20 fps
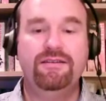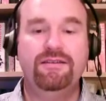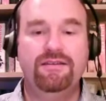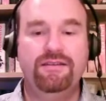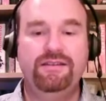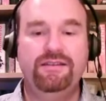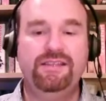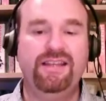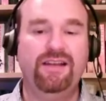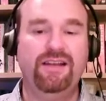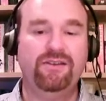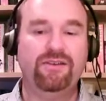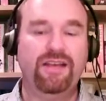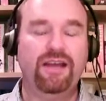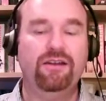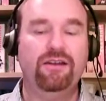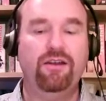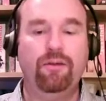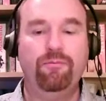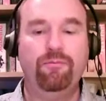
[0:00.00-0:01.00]
so they'll get
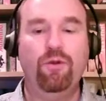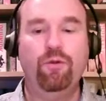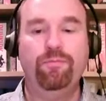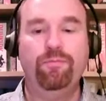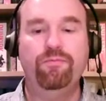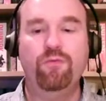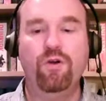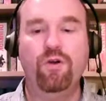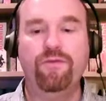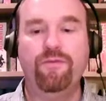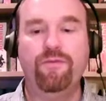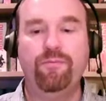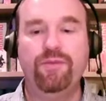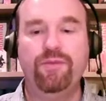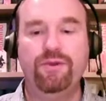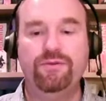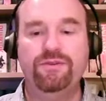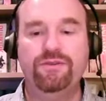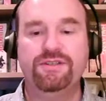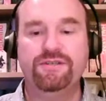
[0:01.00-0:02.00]
a lot more of a
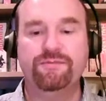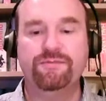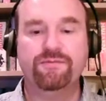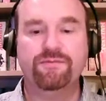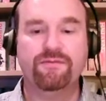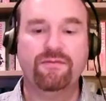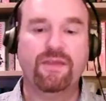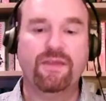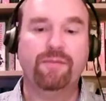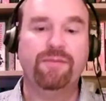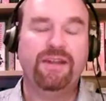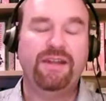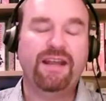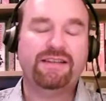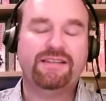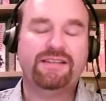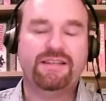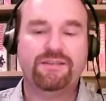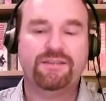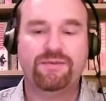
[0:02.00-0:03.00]
boost. But that
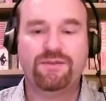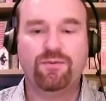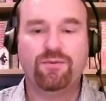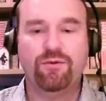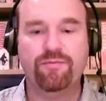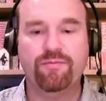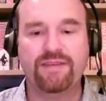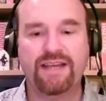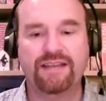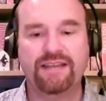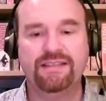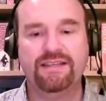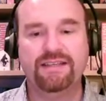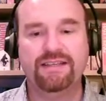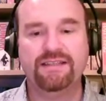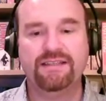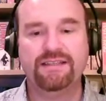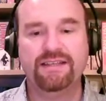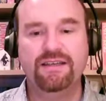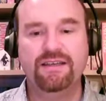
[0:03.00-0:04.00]
sticks with swarm tactics.